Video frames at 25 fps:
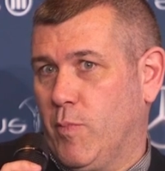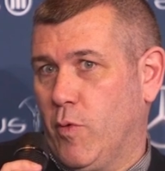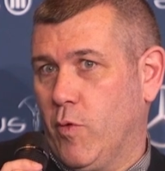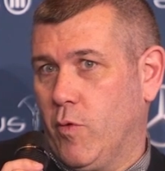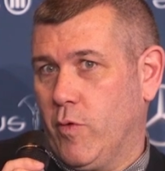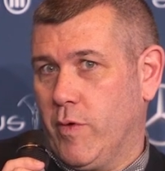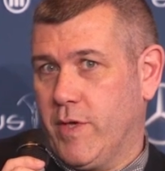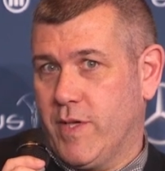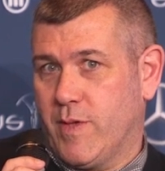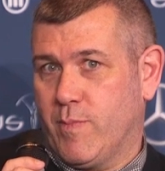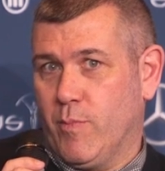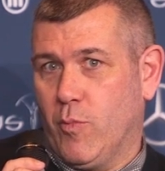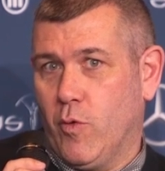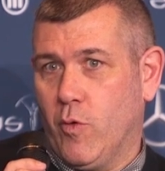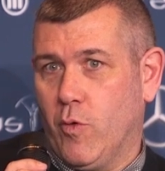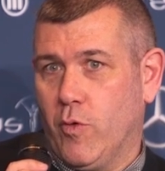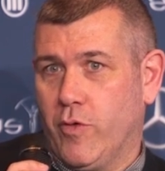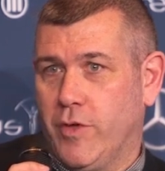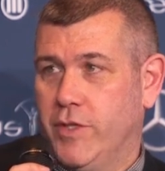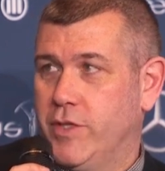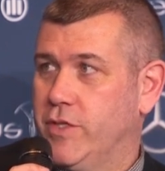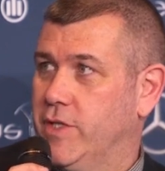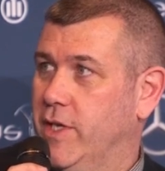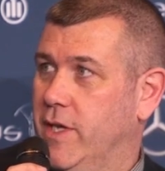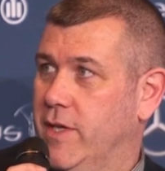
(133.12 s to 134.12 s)
Sport is
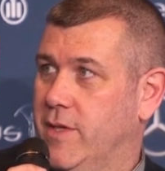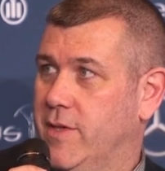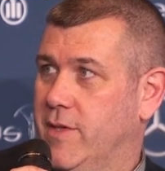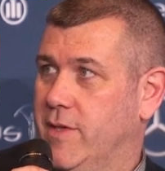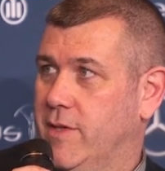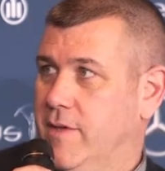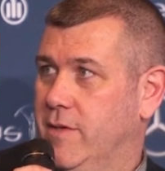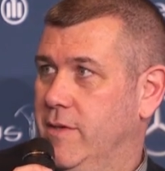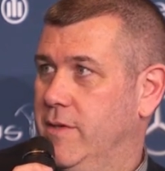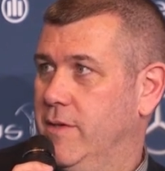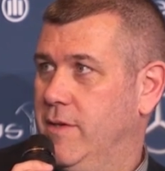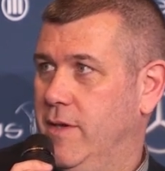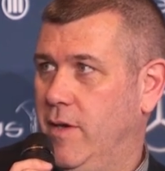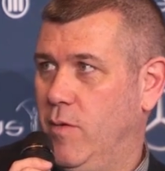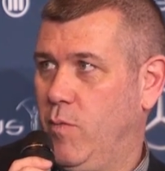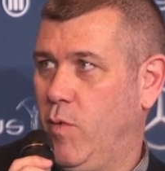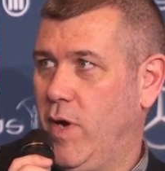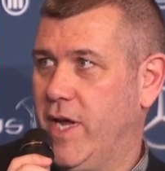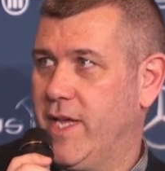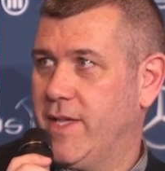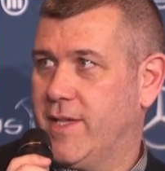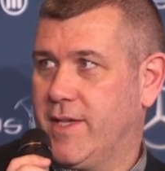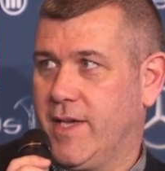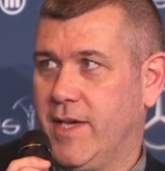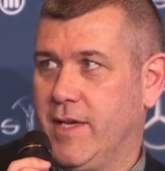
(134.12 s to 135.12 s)
more than just a
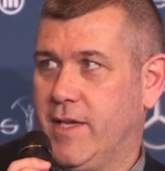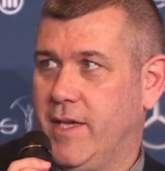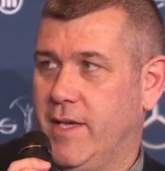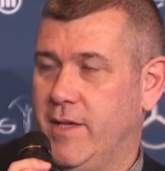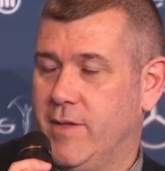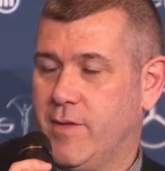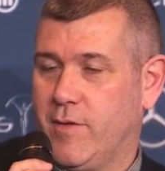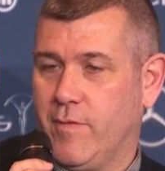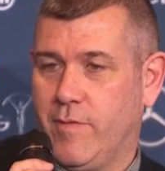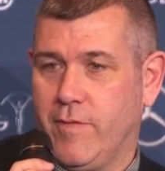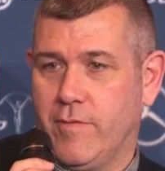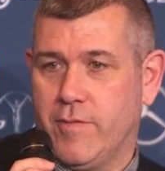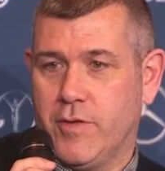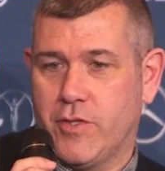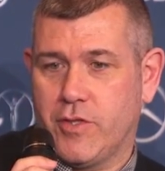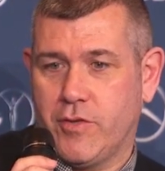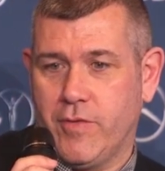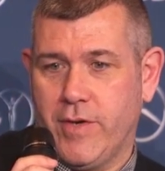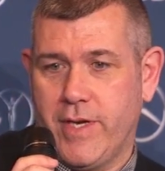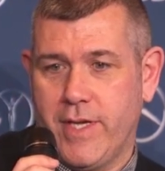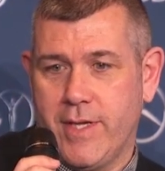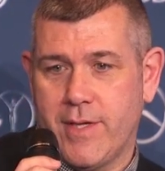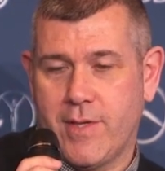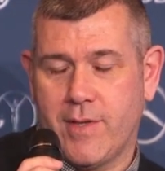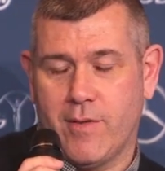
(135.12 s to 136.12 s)
way to get kids off of the
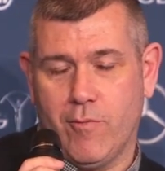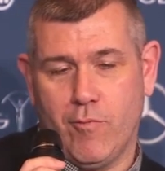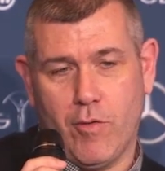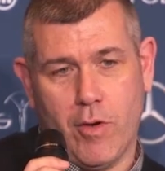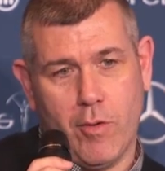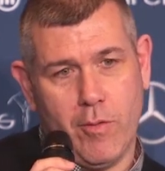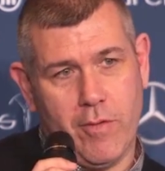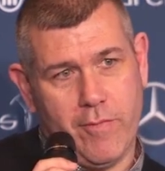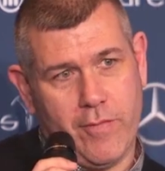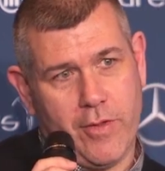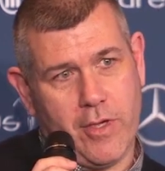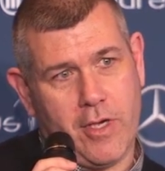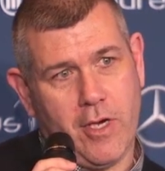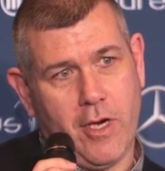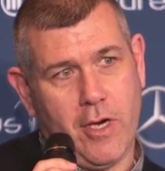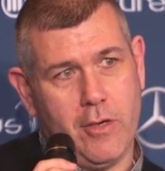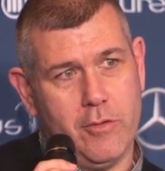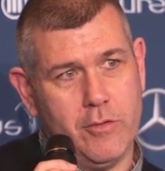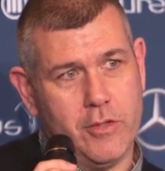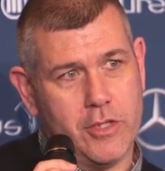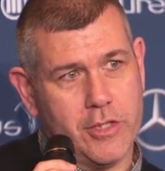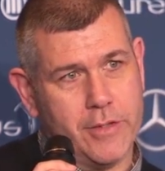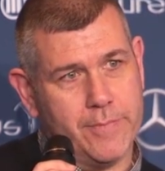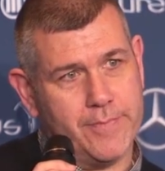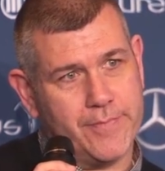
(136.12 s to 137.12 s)
streets. The role of the
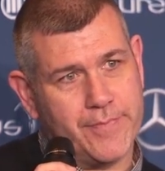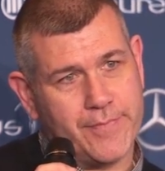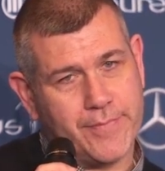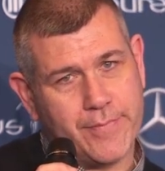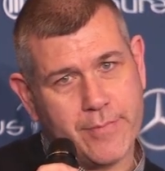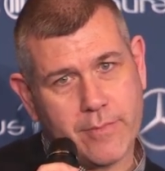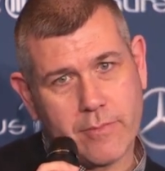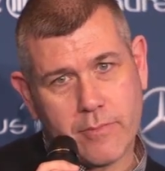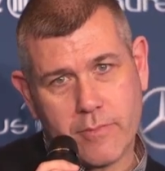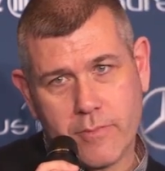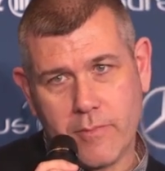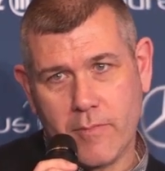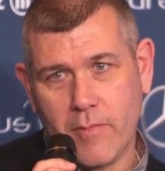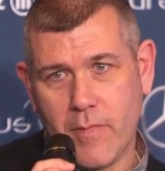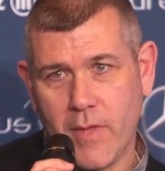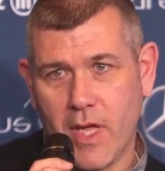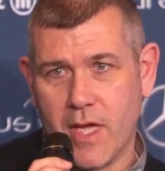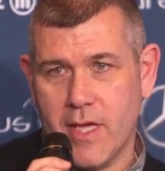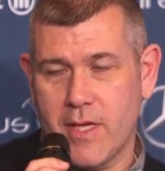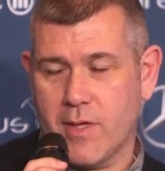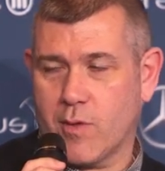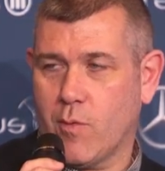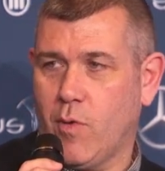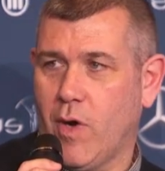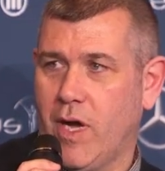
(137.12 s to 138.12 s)
coach
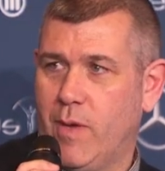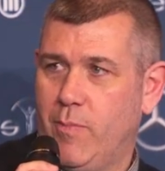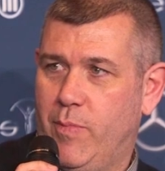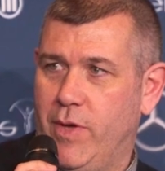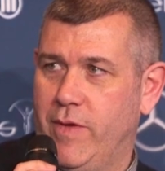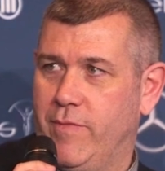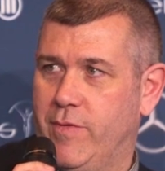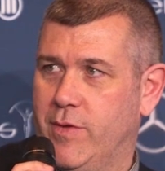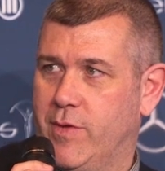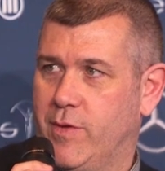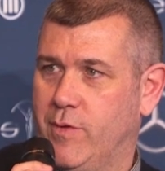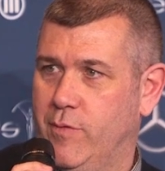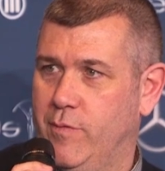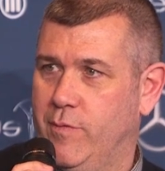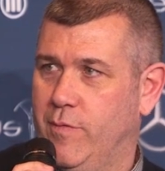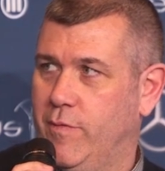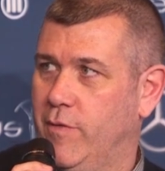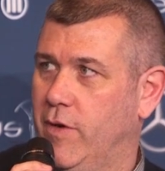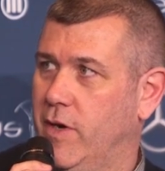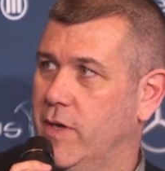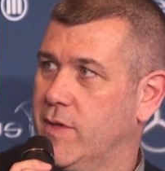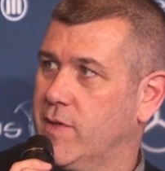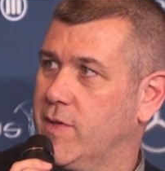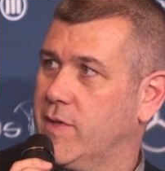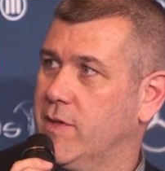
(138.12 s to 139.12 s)
is quite pivotal
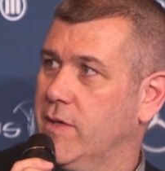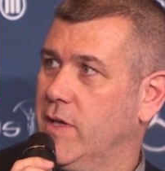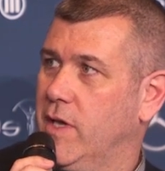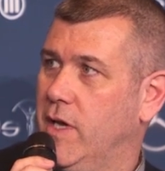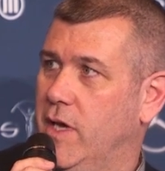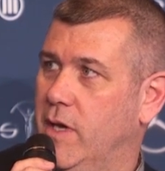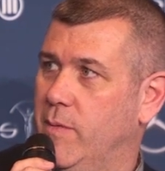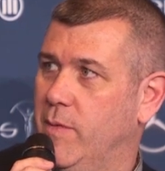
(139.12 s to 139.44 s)
for us.